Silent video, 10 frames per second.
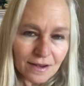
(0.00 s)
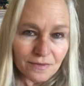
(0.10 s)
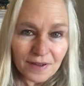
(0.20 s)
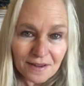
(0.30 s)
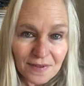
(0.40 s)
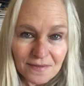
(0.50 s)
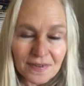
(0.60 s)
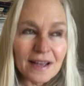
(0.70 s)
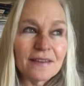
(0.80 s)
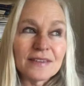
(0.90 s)

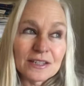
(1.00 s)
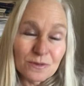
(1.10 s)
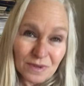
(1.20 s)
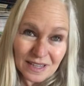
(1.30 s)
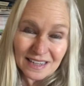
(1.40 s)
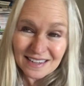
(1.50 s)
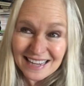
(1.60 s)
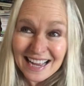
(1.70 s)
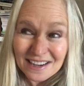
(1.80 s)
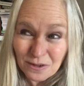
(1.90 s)
555 is really
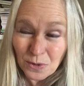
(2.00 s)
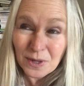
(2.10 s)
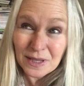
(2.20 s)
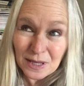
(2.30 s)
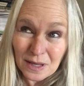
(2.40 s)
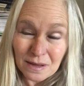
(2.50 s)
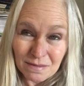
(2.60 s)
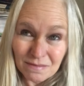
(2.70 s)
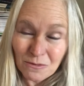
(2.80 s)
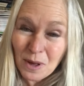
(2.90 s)
categorically,
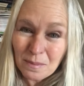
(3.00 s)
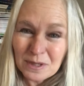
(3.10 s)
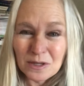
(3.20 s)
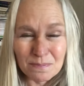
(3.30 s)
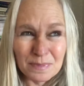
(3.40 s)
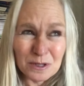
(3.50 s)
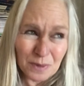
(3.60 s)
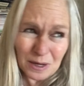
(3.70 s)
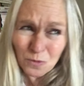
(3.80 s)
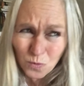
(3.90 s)
well, but
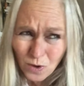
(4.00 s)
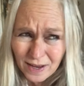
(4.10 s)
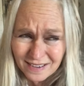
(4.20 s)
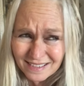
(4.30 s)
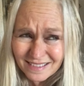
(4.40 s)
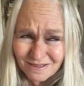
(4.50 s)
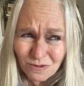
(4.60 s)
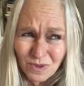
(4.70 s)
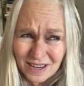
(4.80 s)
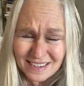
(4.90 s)
between 1,
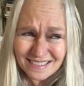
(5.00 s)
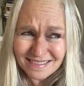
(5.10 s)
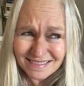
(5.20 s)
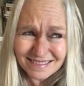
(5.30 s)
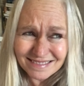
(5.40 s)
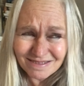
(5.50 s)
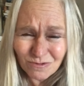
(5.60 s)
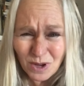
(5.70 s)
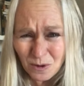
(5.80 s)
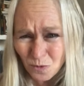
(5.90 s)
1,
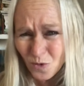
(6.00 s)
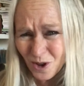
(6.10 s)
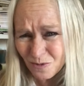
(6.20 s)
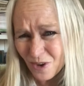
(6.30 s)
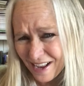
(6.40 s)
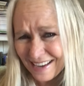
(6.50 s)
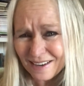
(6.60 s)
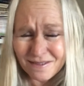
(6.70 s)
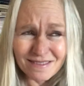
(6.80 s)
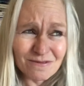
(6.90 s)
1, 1,
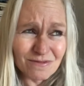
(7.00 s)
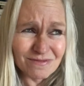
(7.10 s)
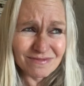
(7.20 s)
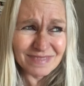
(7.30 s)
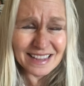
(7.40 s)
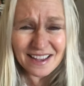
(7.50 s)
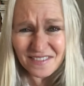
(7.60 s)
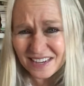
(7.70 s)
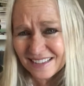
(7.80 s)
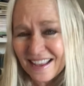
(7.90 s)
and
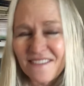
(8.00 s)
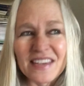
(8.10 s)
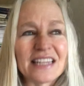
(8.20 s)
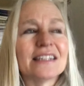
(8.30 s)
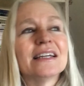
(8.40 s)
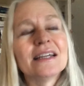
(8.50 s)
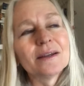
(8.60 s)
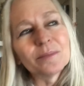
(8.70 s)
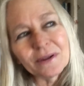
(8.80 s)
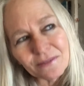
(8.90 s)
11, 11,
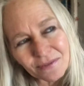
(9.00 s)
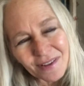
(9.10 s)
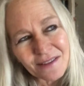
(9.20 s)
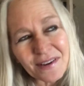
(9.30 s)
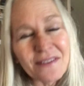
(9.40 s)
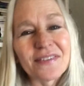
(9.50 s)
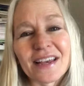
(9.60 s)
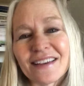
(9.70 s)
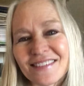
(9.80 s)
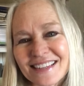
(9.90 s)
but
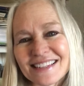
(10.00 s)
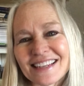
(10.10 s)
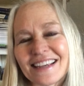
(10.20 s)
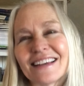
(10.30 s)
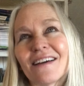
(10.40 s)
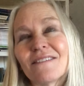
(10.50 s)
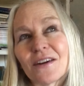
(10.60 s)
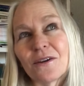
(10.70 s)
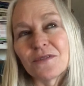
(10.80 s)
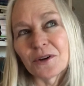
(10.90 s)
555 is like a
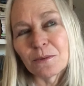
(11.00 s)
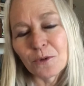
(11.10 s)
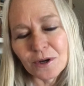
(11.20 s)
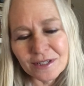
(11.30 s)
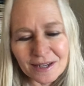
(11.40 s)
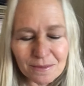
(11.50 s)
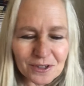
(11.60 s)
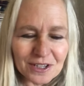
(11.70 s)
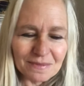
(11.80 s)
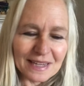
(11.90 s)
very, very important number
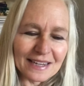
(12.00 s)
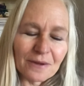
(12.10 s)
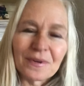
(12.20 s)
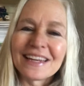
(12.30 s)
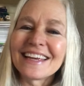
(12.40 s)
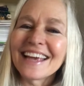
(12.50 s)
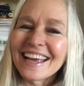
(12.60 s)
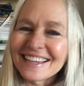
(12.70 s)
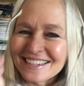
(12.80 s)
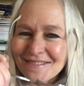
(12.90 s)
to me. And when he
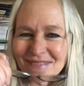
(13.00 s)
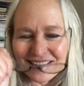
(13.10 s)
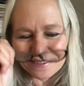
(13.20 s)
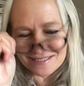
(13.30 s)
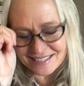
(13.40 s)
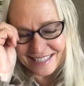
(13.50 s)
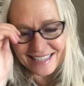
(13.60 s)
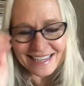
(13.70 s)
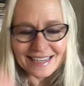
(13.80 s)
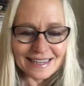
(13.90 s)
handed me the
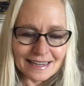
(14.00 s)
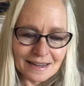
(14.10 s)
receipt,